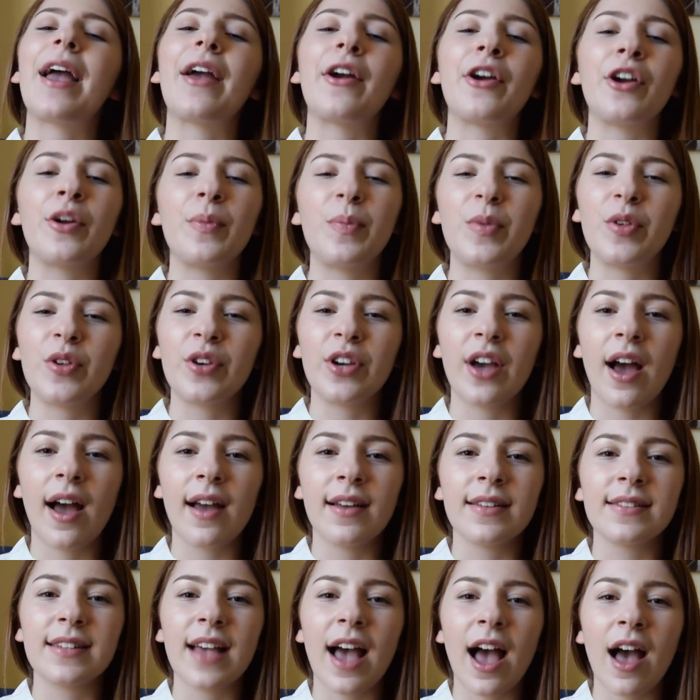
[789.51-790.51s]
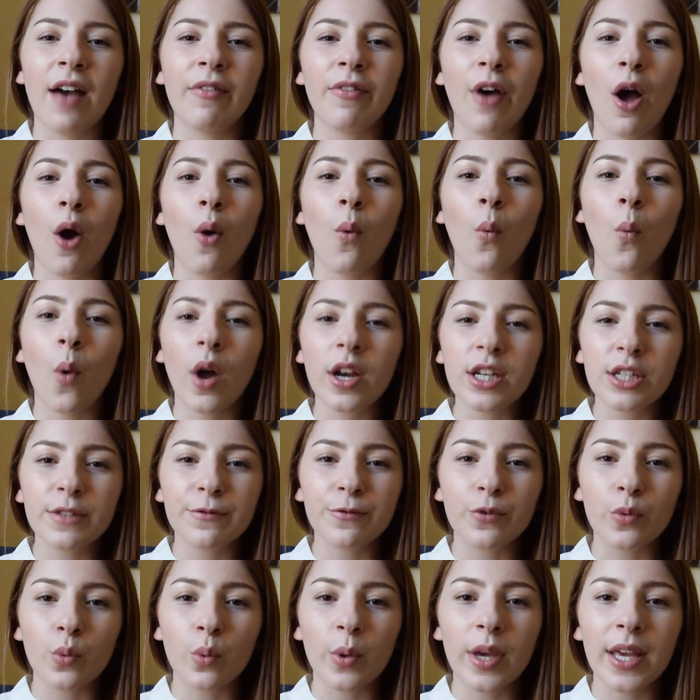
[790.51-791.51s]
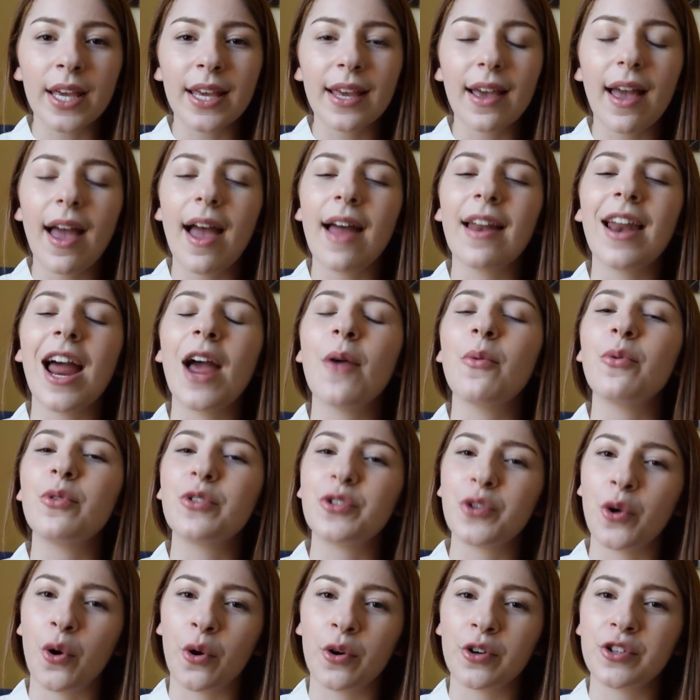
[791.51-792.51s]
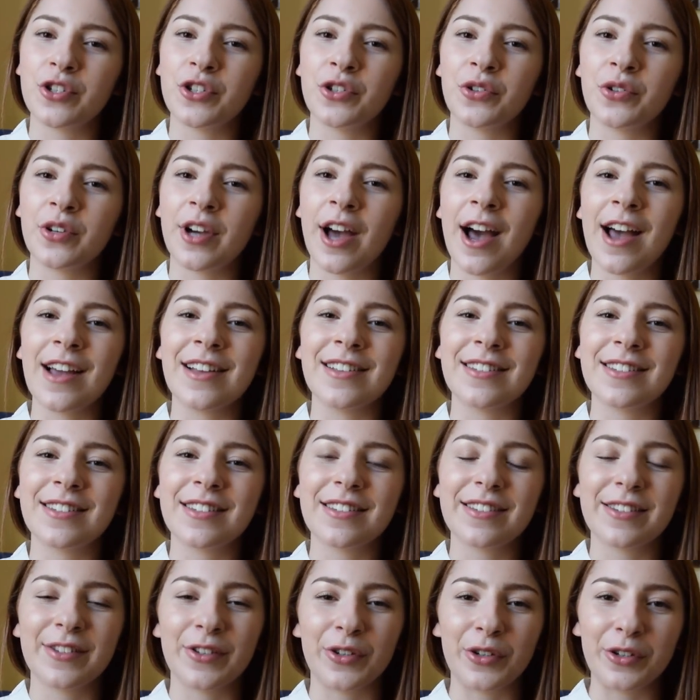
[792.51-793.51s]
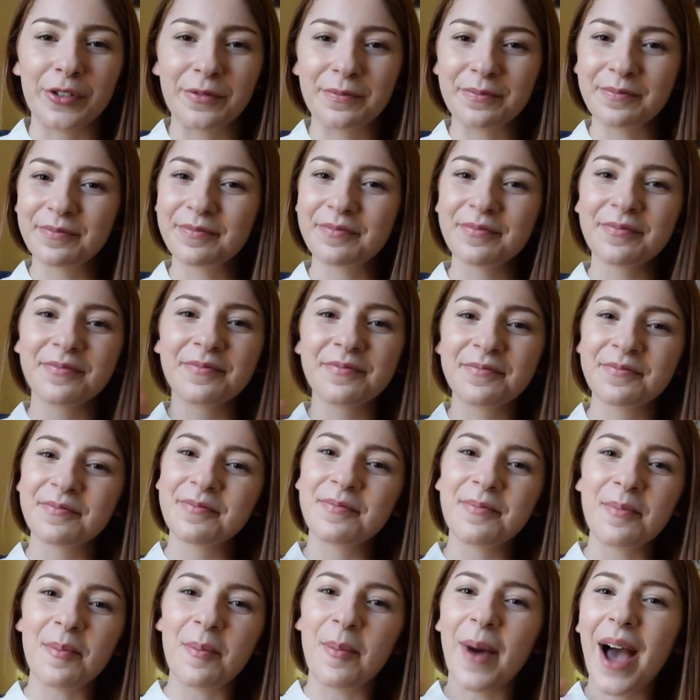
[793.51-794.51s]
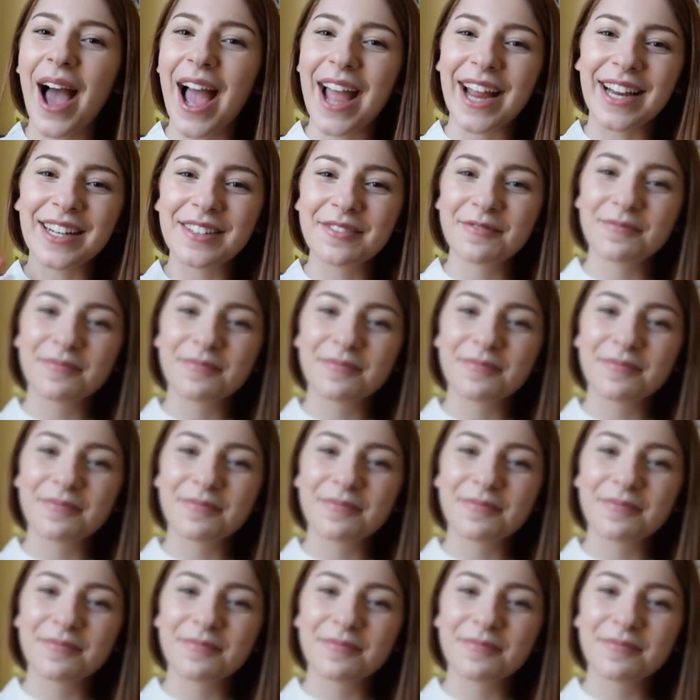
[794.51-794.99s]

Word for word: I hope you guys have a wonderful week and I will talk to you guys soon. Bye!